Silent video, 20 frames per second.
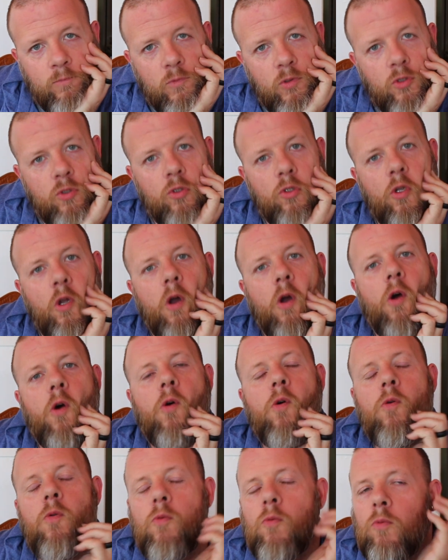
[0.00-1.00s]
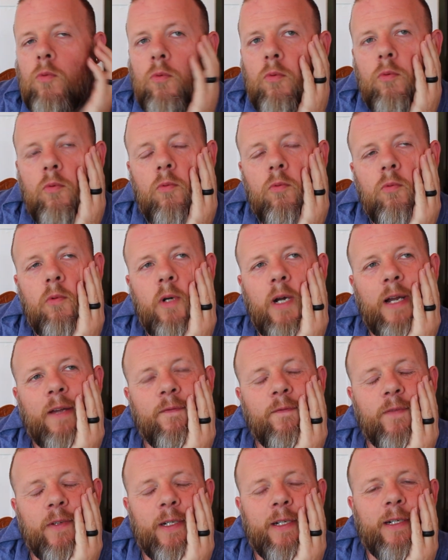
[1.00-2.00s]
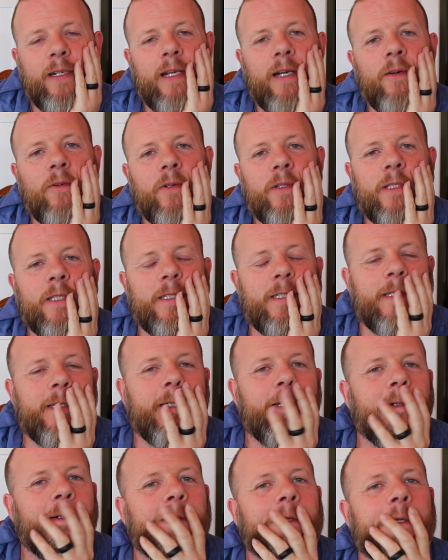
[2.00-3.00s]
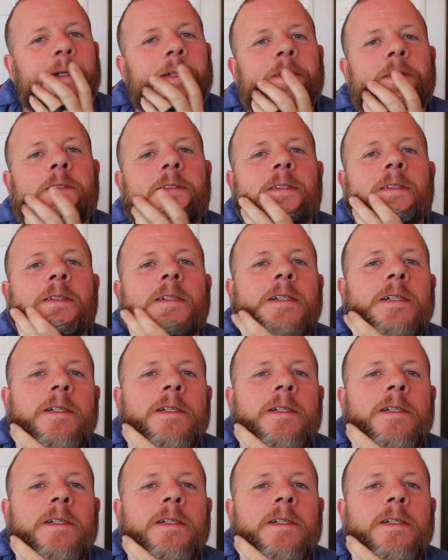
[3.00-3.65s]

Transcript: So I figured out what the deal was.